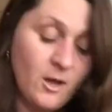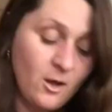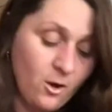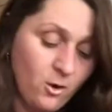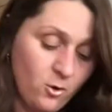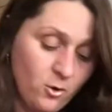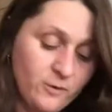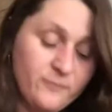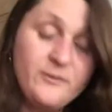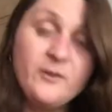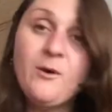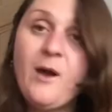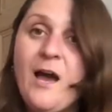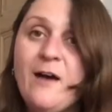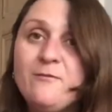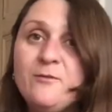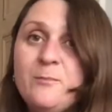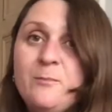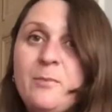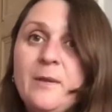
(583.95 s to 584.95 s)
or if you
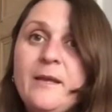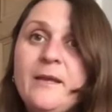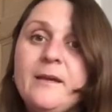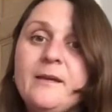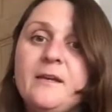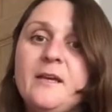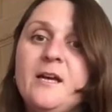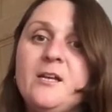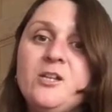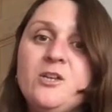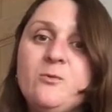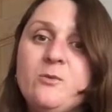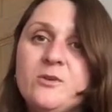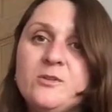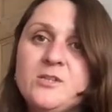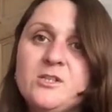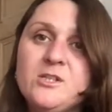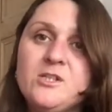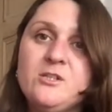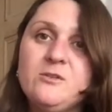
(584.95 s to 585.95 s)
have a pick and you want
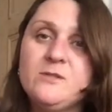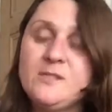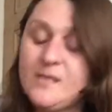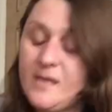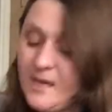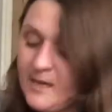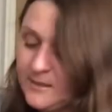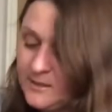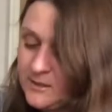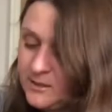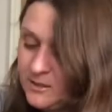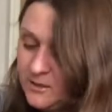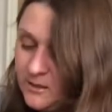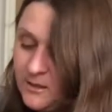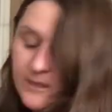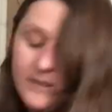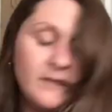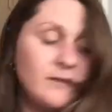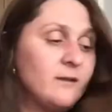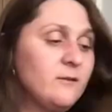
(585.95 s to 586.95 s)
to use that,
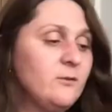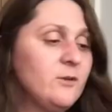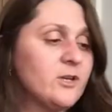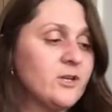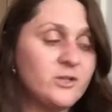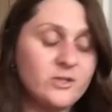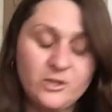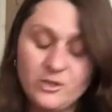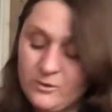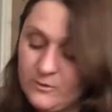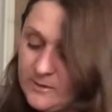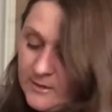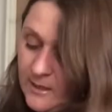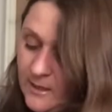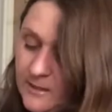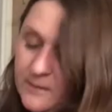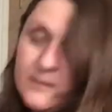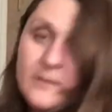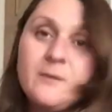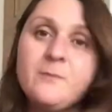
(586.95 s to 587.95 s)
you can use
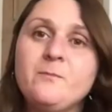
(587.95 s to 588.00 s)
that.